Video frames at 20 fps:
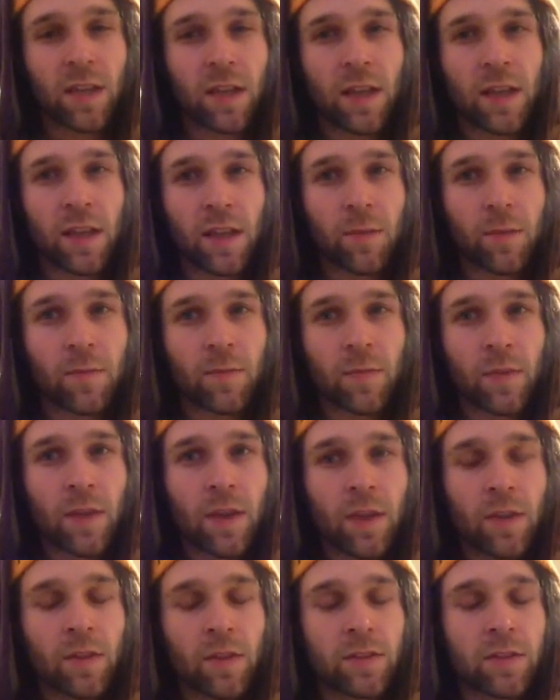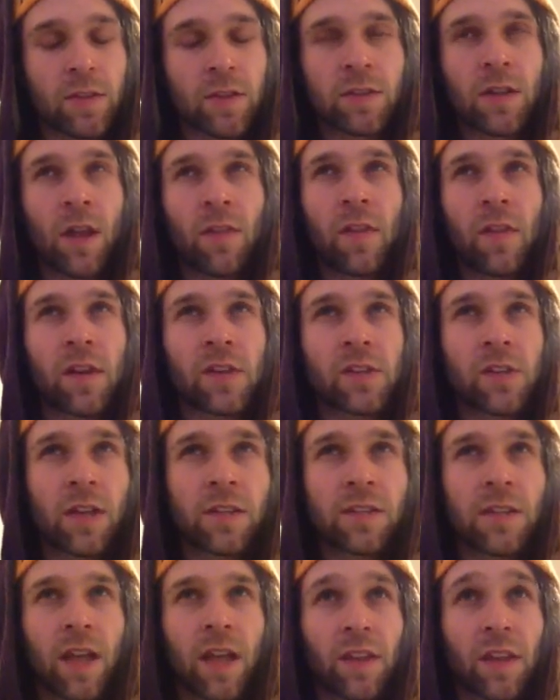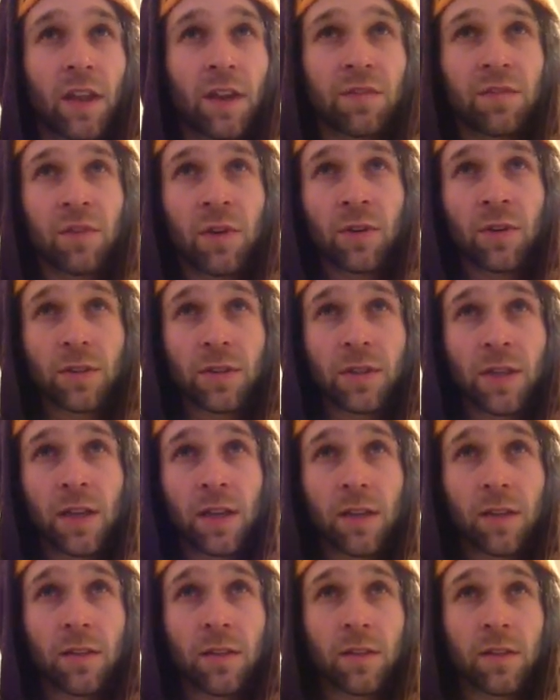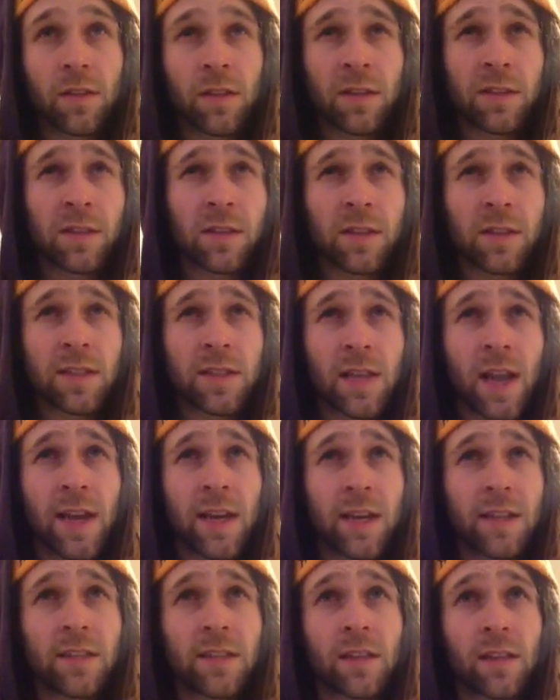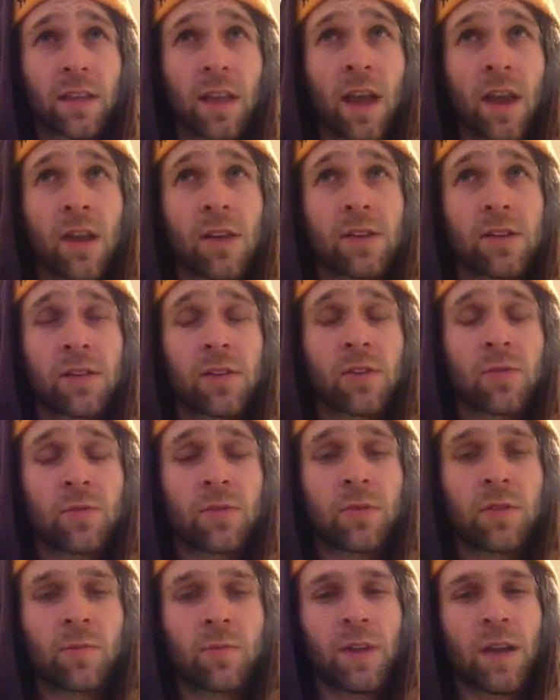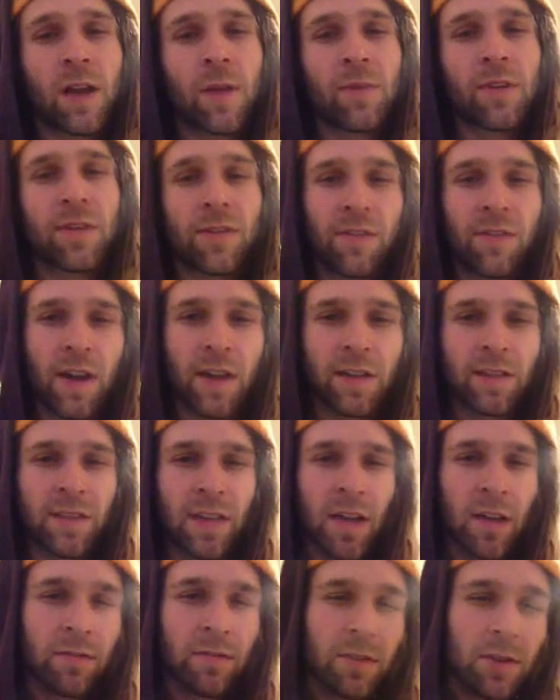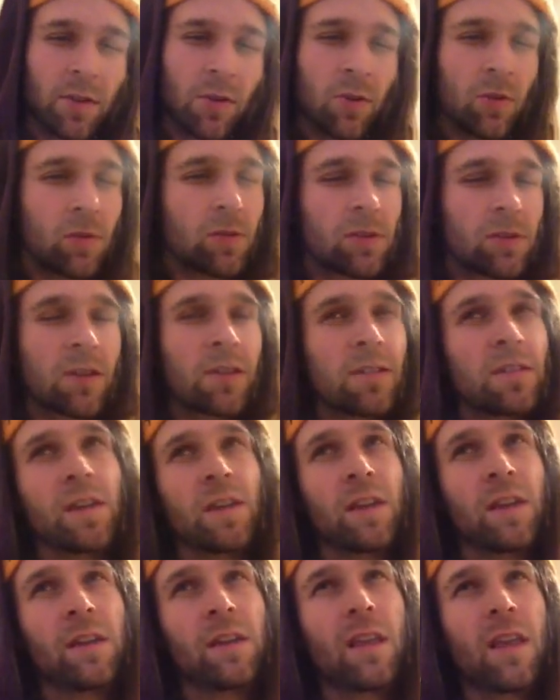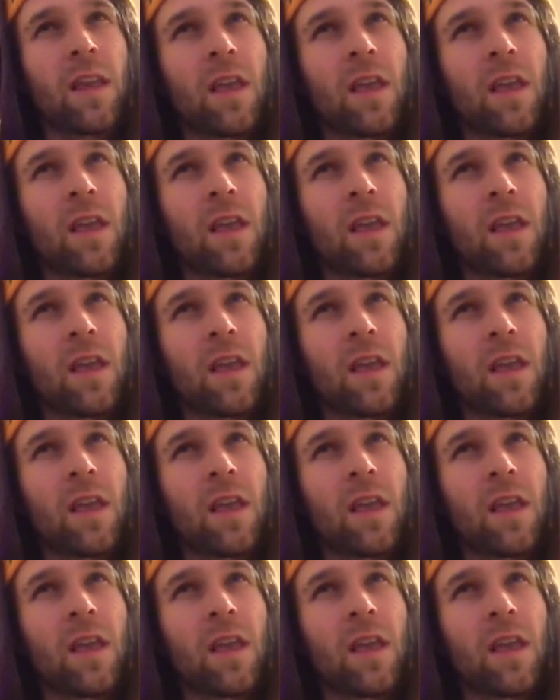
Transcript: Like, there's nothing to trust out there, folks. Like, this society doesn't encourage you to become your divine self. So who are you trusting in?